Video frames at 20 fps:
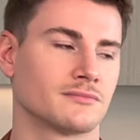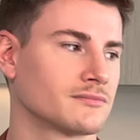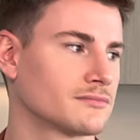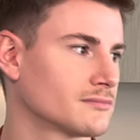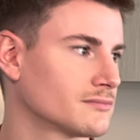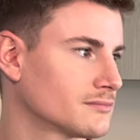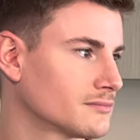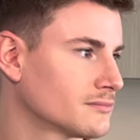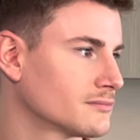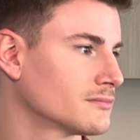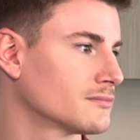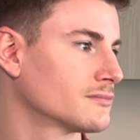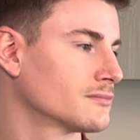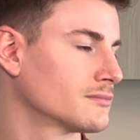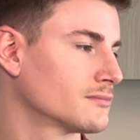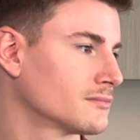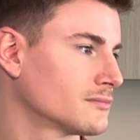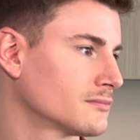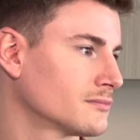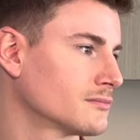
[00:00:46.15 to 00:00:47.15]

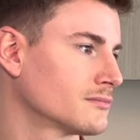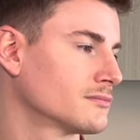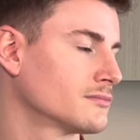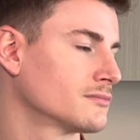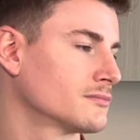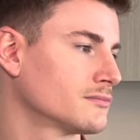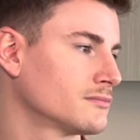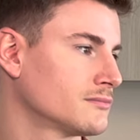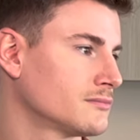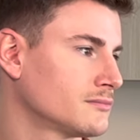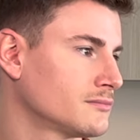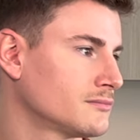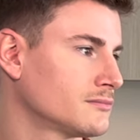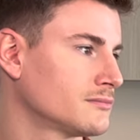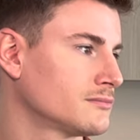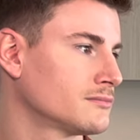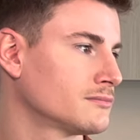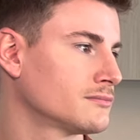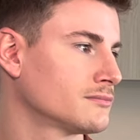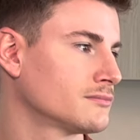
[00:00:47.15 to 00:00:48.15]

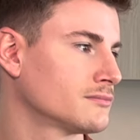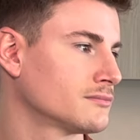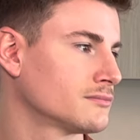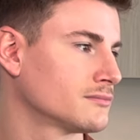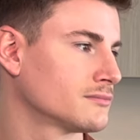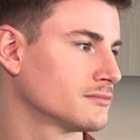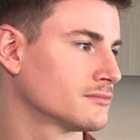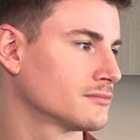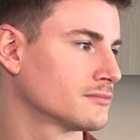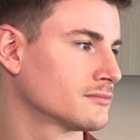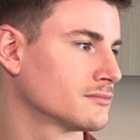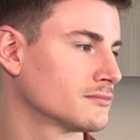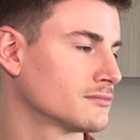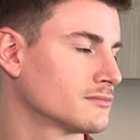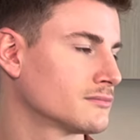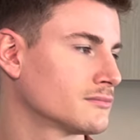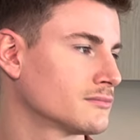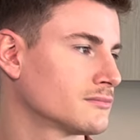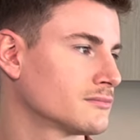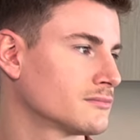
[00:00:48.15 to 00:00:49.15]

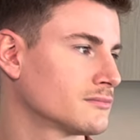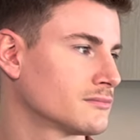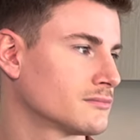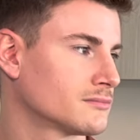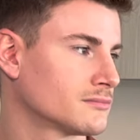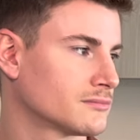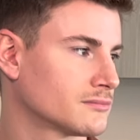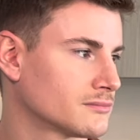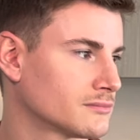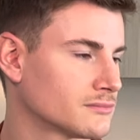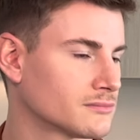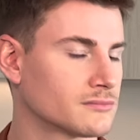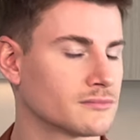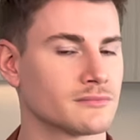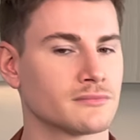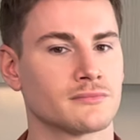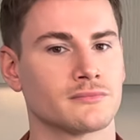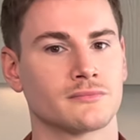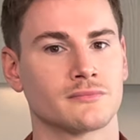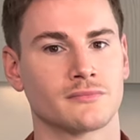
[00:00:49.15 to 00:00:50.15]

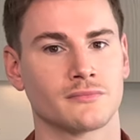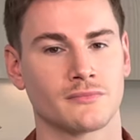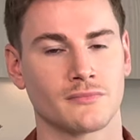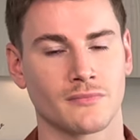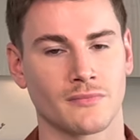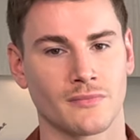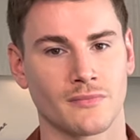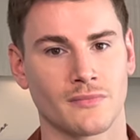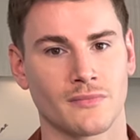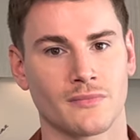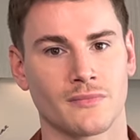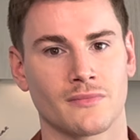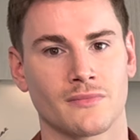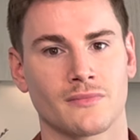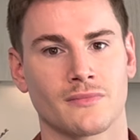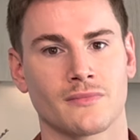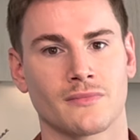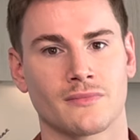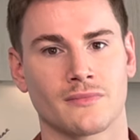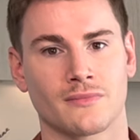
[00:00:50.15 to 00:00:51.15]

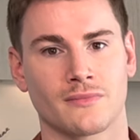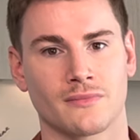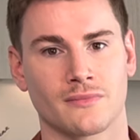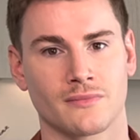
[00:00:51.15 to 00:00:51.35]
(silent)